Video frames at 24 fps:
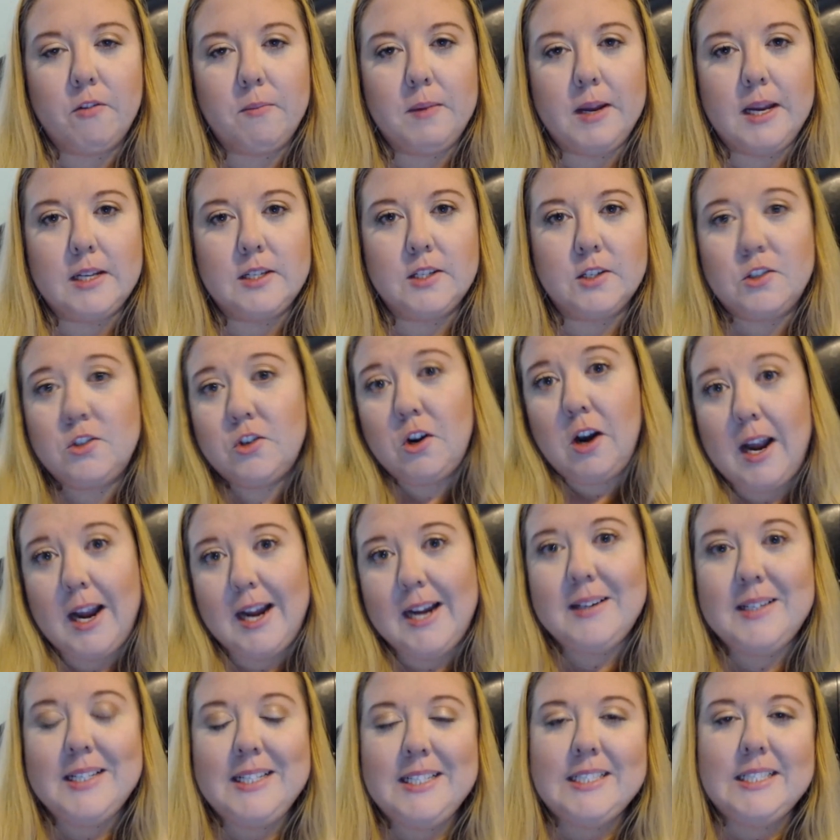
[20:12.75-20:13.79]
so
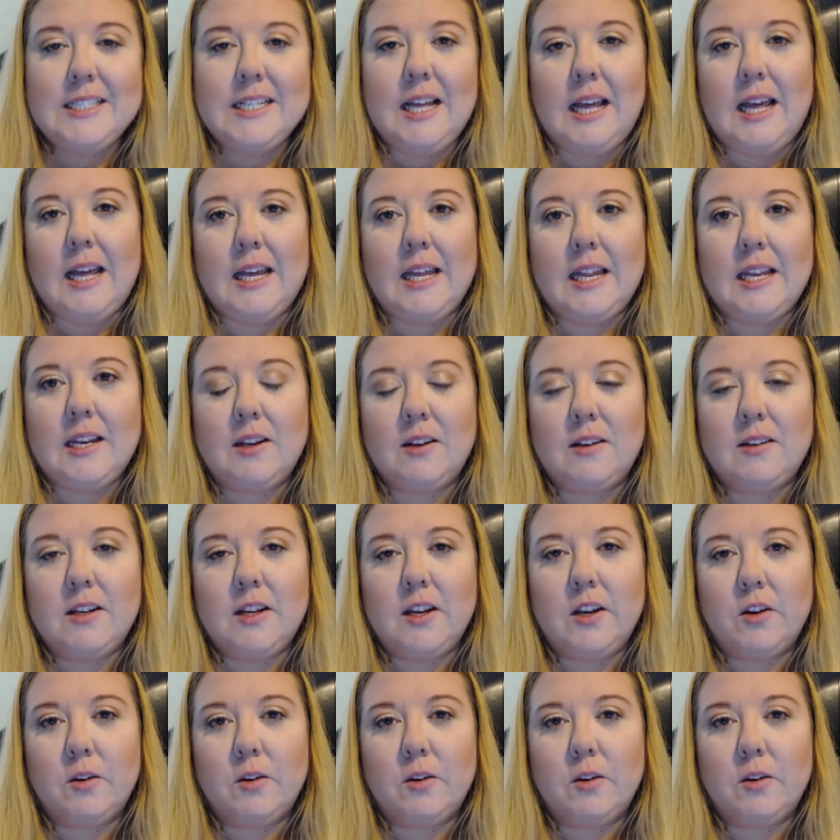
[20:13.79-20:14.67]
hopefully it's making you feel better about